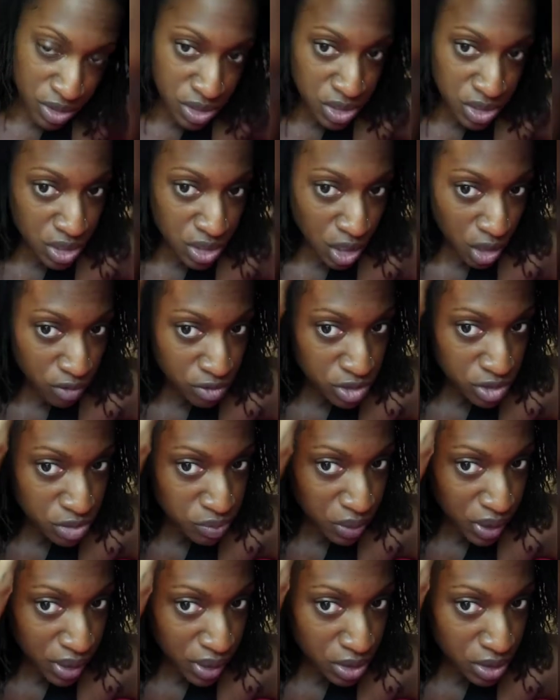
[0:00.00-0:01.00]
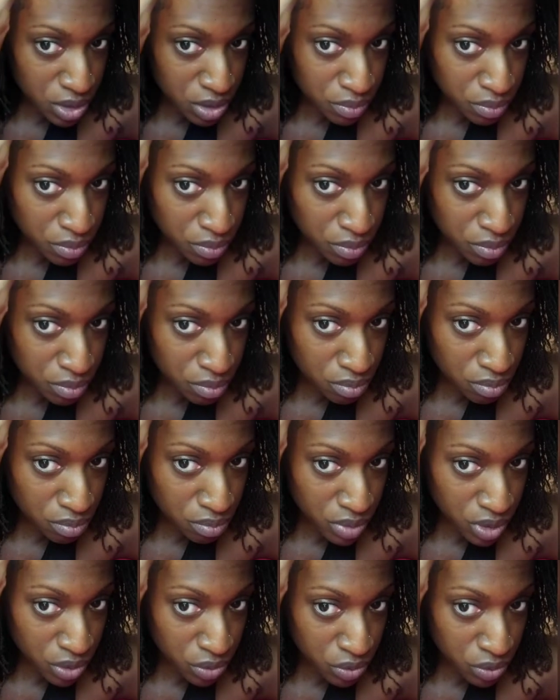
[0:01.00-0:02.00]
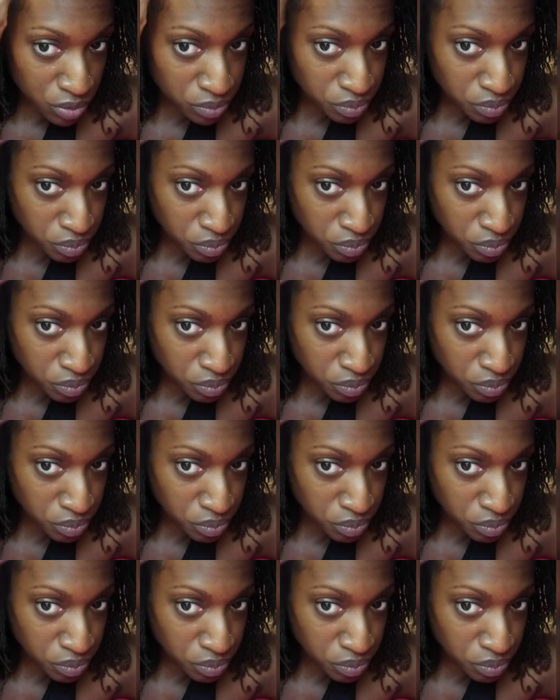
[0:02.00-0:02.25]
soft spot in the middle.